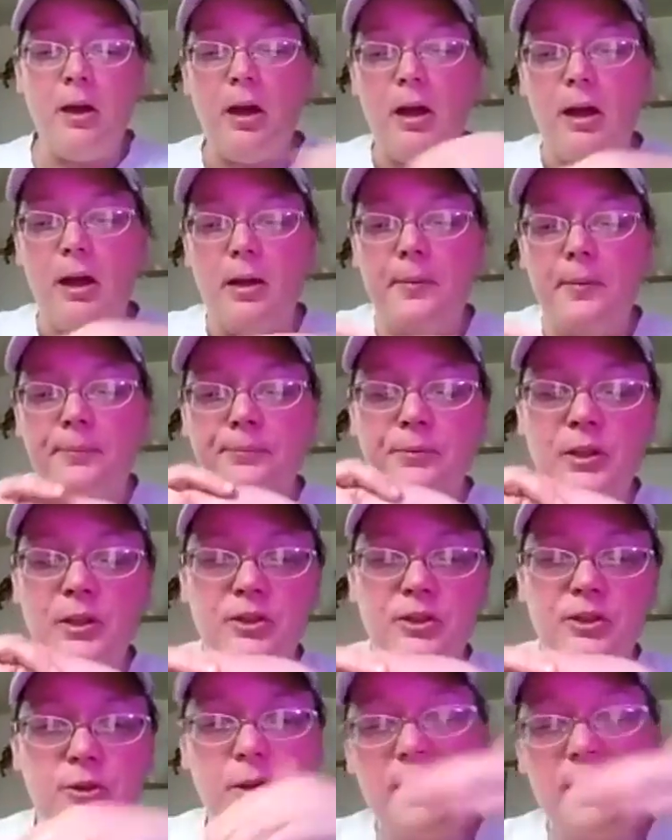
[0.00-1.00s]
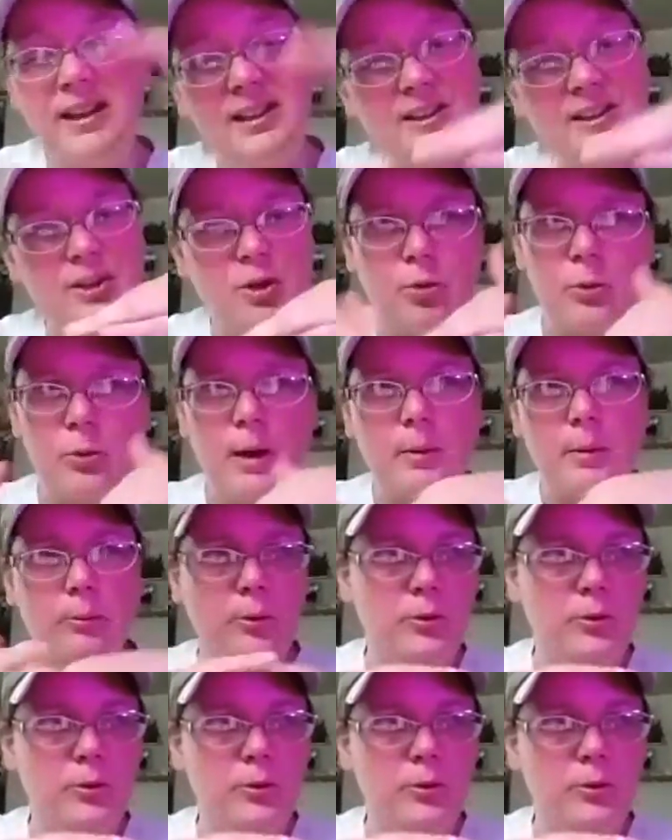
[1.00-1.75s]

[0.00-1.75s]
And so he does a crop